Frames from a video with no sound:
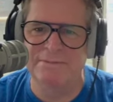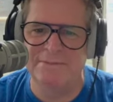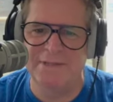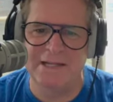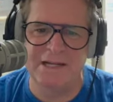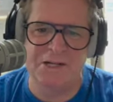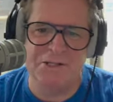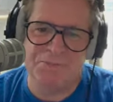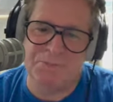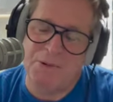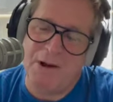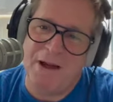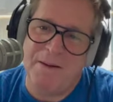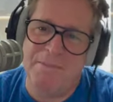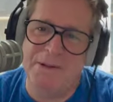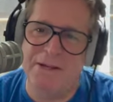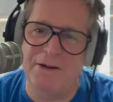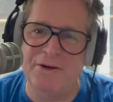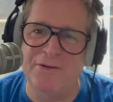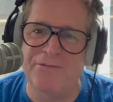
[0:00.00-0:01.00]
Then it's
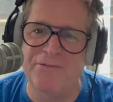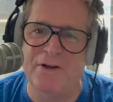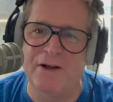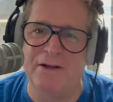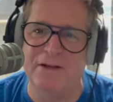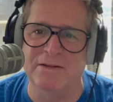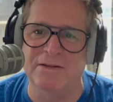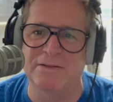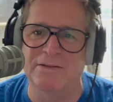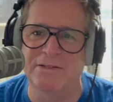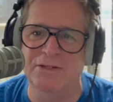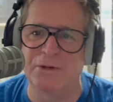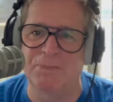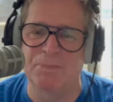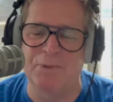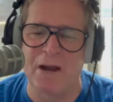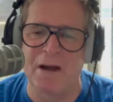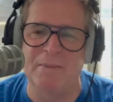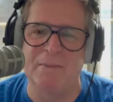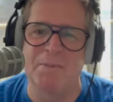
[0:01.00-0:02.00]
probably your fault. You're
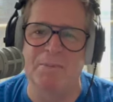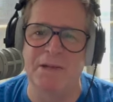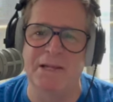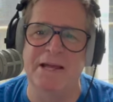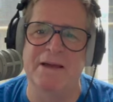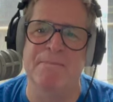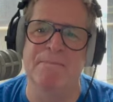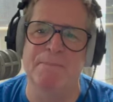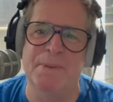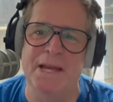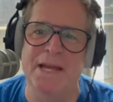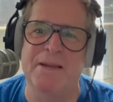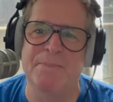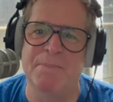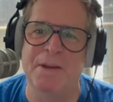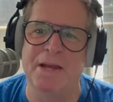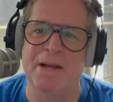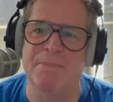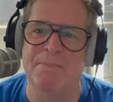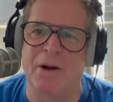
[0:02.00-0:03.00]
probably a
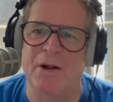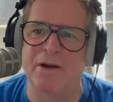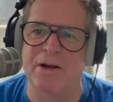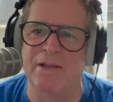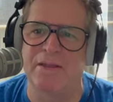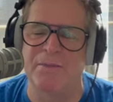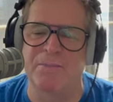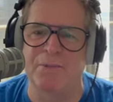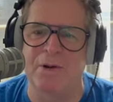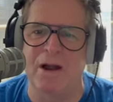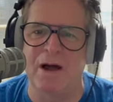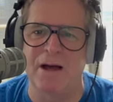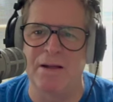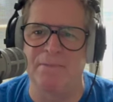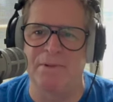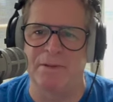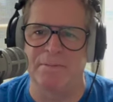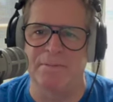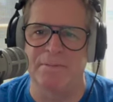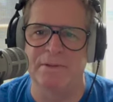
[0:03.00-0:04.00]
big part of the
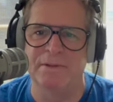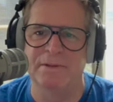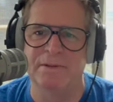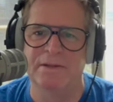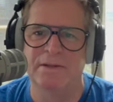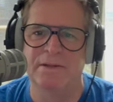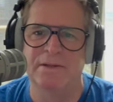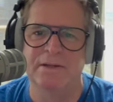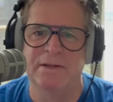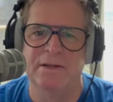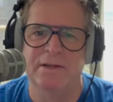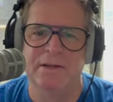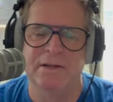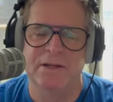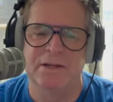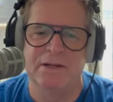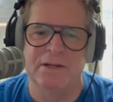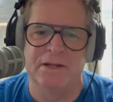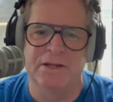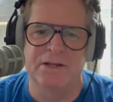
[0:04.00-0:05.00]
problem.
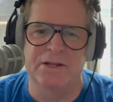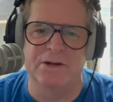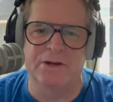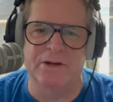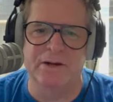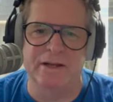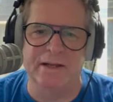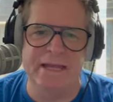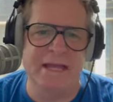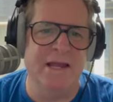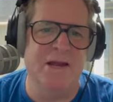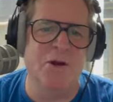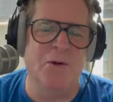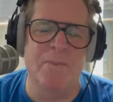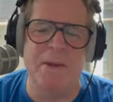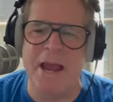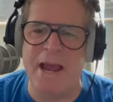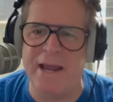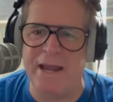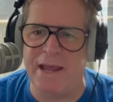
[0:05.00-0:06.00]
You're an
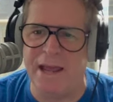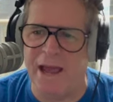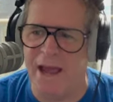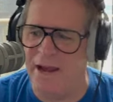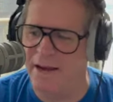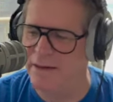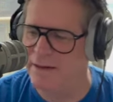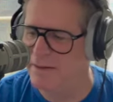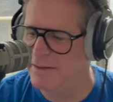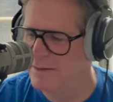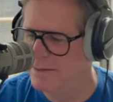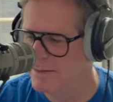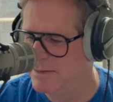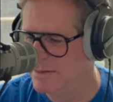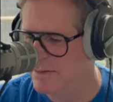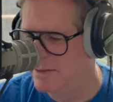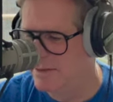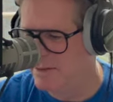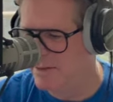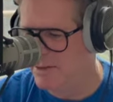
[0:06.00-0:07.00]
egomaniac.
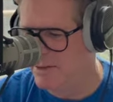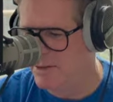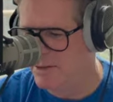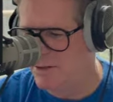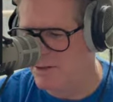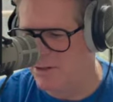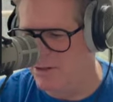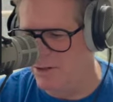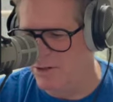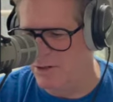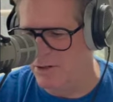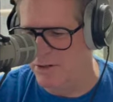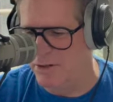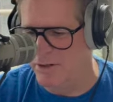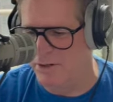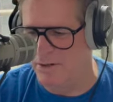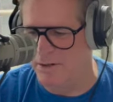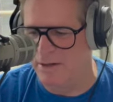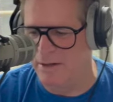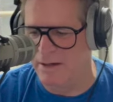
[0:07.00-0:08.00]

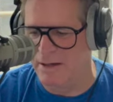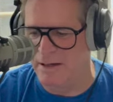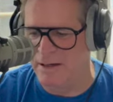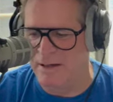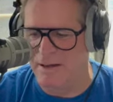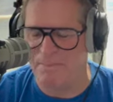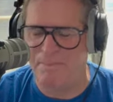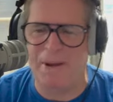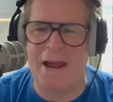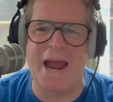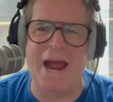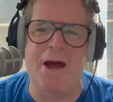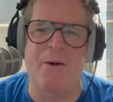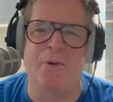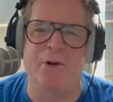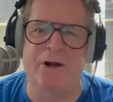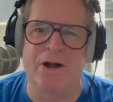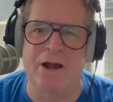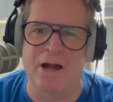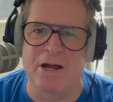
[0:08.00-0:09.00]
You're
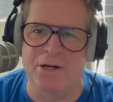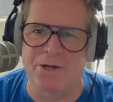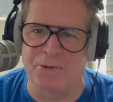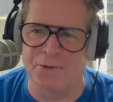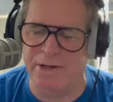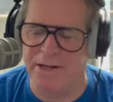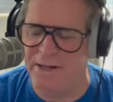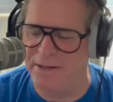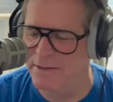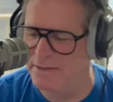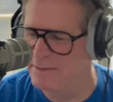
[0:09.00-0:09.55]
power hungry.